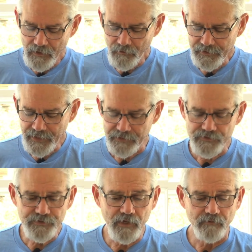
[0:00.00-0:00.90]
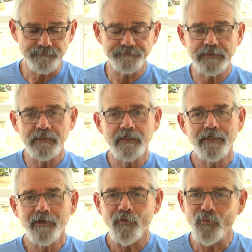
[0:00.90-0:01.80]
Okay, so
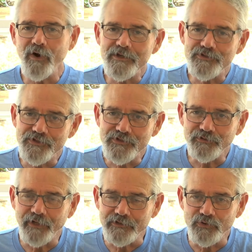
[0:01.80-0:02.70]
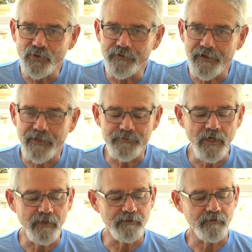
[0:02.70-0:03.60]
what is this great tool that I'm
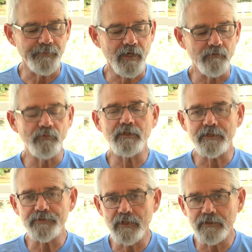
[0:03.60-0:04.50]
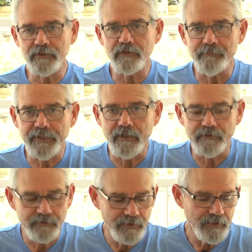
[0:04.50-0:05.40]
talking about? Well, I'm talking
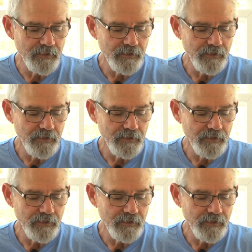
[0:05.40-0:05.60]
about